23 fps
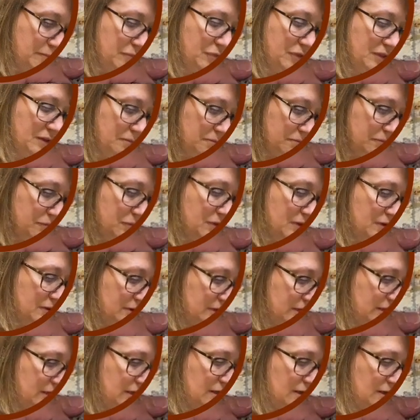
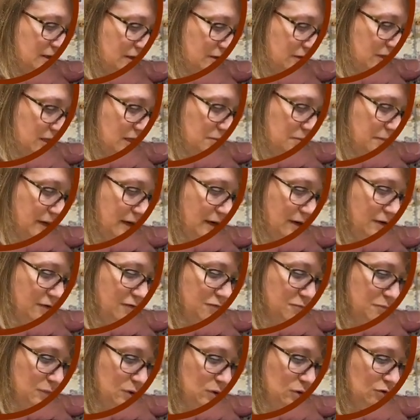the amount
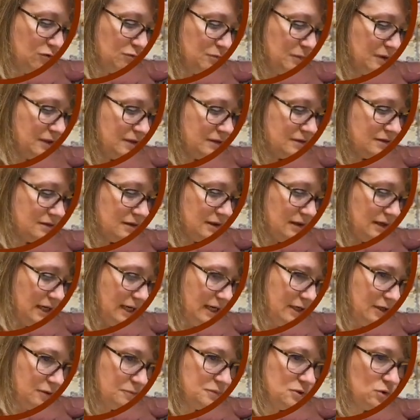of movement
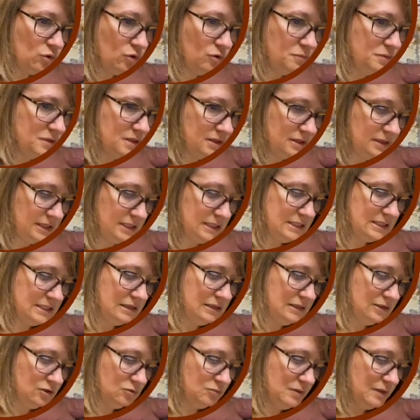and absorption is a
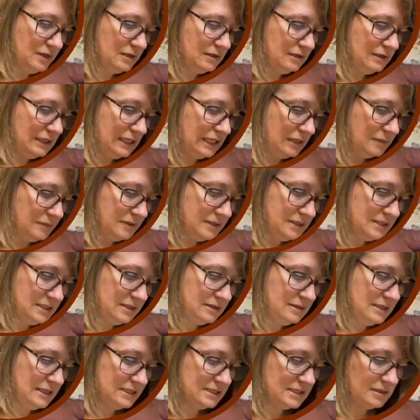little bit
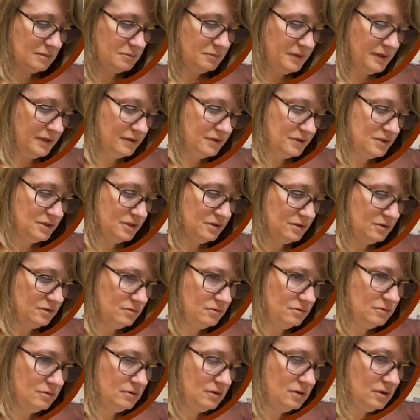limited as compared
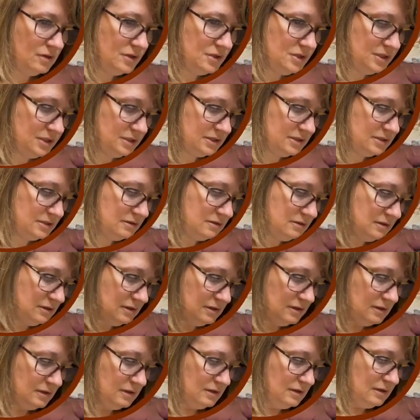to Arches.
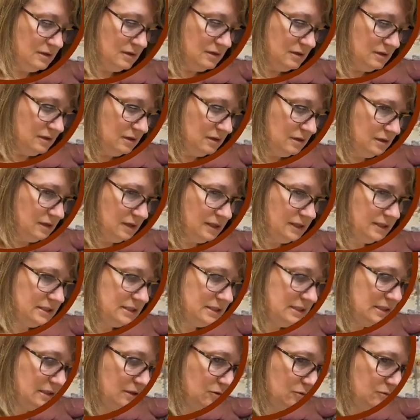All right,
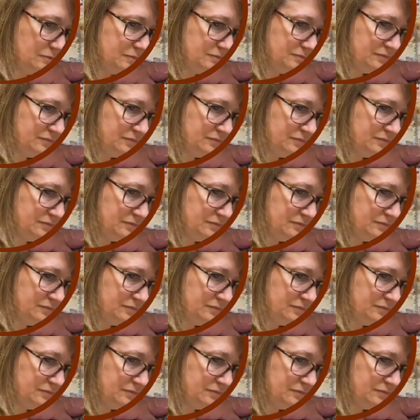so